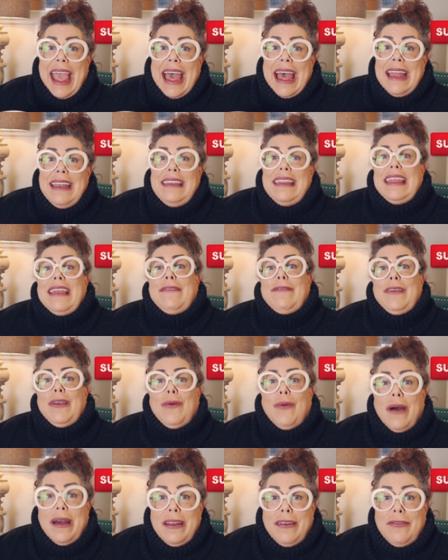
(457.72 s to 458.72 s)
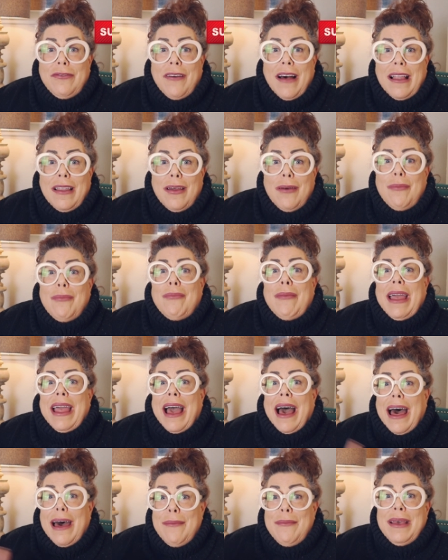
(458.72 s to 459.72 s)
And if you want to follow
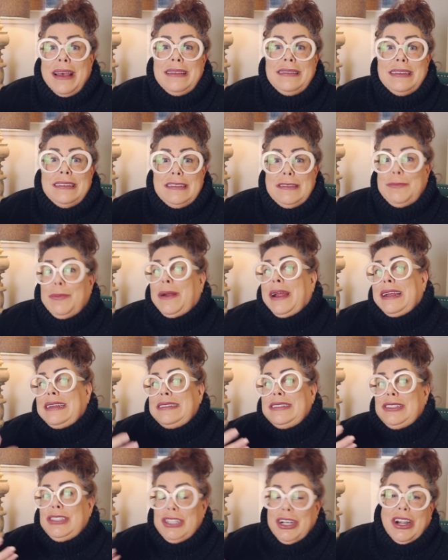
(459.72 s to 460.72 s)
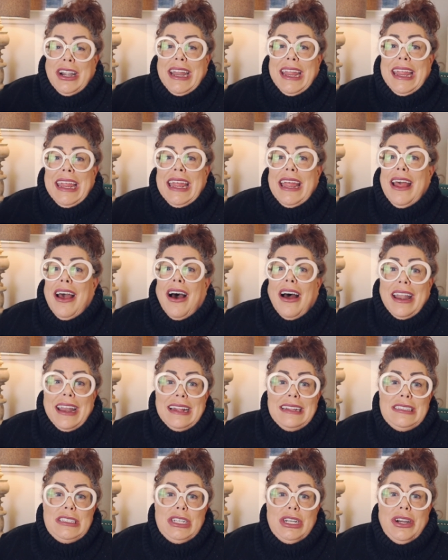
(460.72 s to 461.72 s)
my Hot Mess Express journey
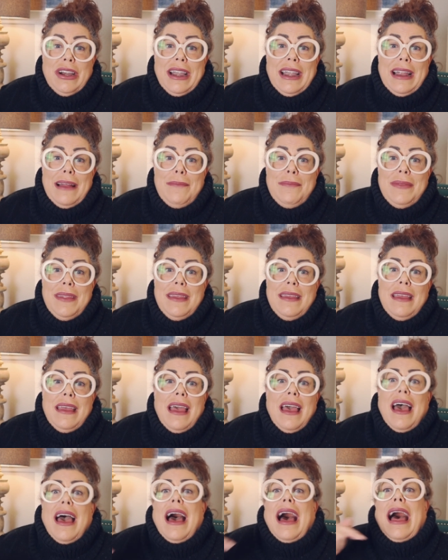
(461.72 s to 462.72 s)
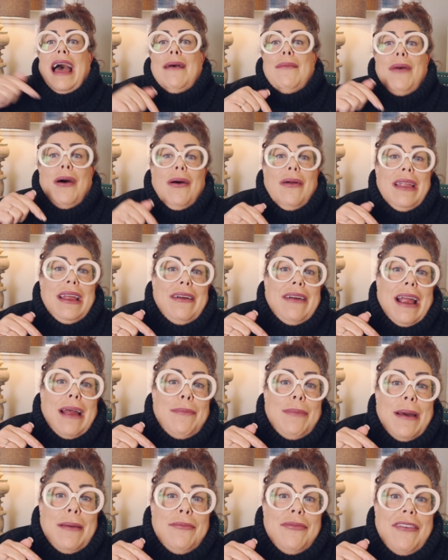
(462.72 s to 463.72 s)
on Instagram, I'm holy
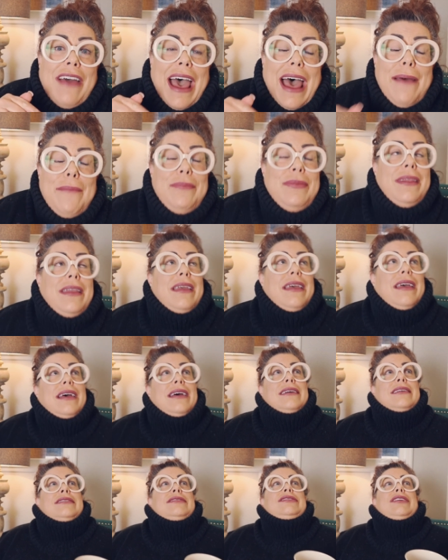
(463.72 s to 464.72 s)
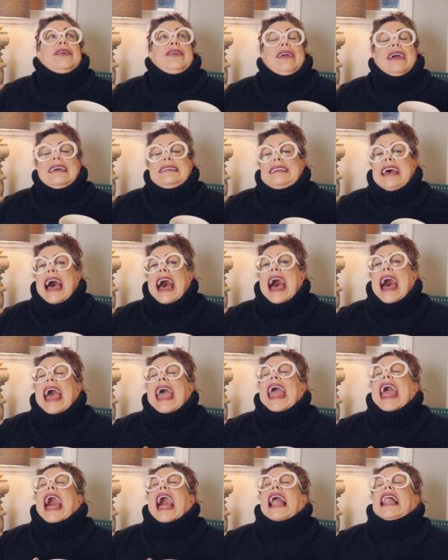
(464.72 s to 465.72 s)
crap, I'm fat. So you guys,
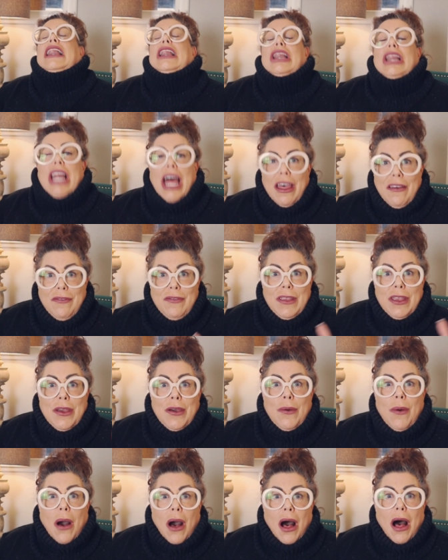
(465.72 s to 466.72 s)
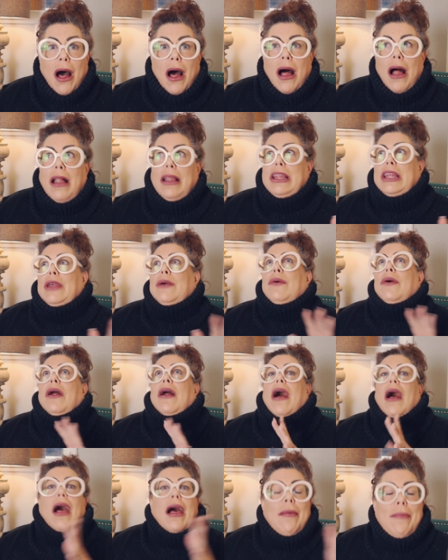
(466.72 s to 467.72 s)
I love you all. You
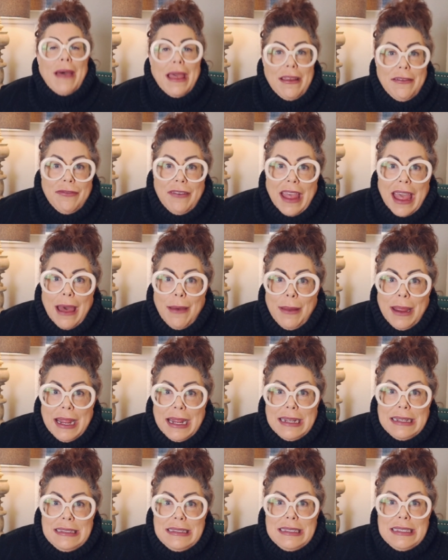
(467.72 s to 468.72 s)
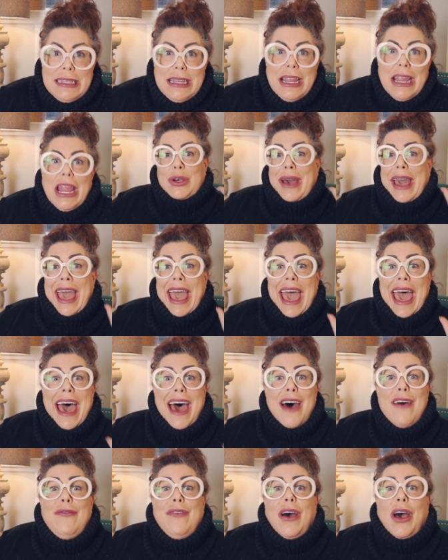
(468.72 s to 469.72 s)
are all my fabbies. So
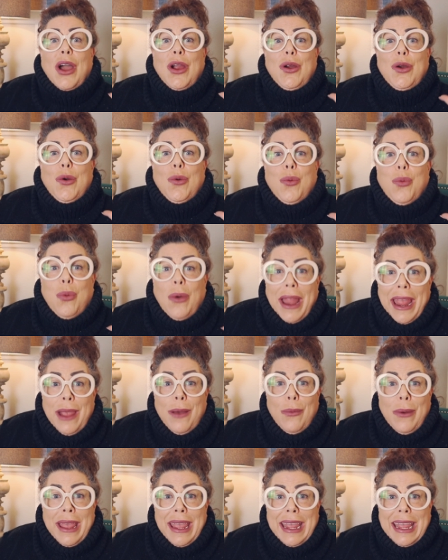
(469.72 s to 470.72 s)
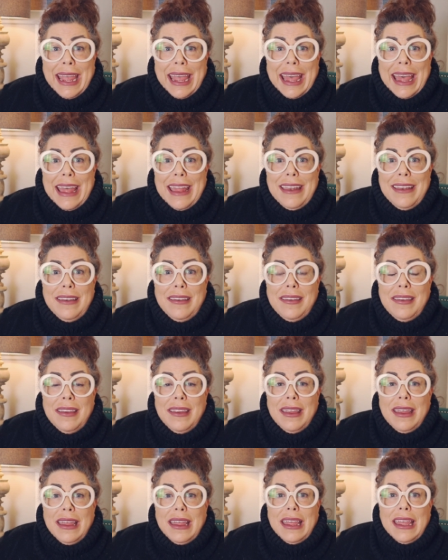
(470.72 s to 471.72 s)
have a great weekend.